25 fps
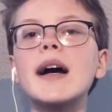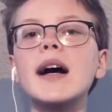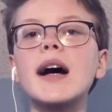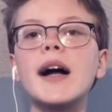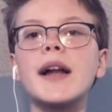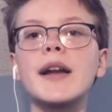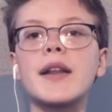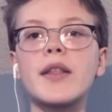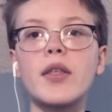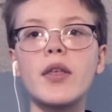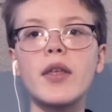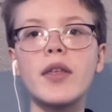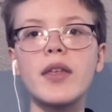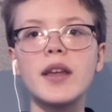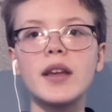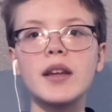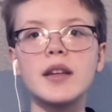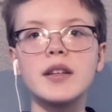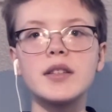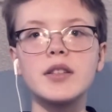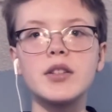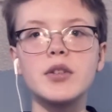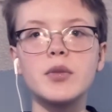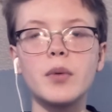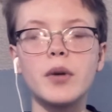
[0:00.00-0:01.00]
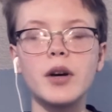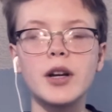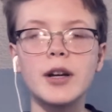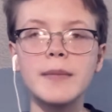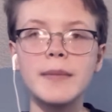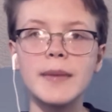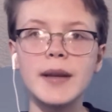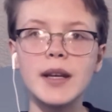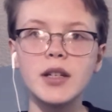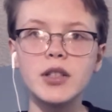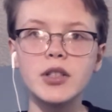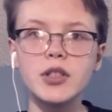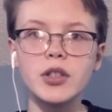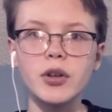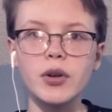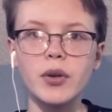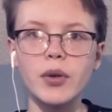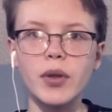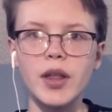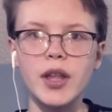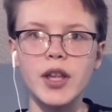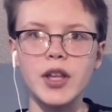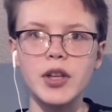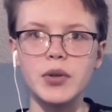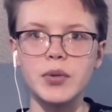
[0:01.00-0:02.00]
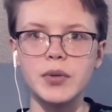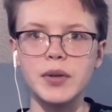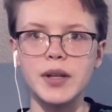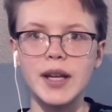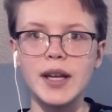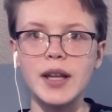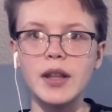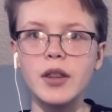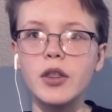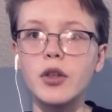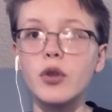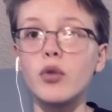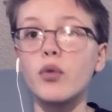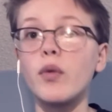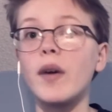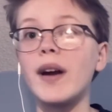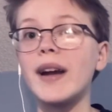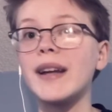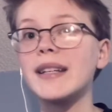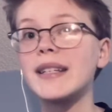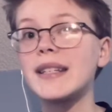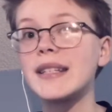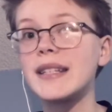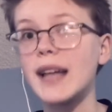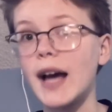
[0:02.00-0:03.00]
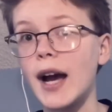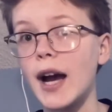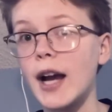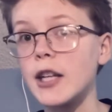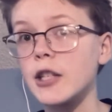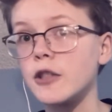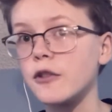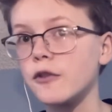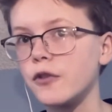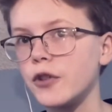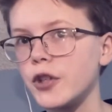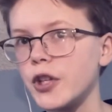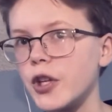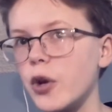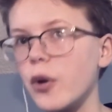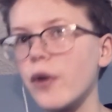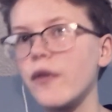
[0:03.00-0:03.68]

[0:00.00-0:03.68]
Another thing is you want to make sure that you get the right size for you.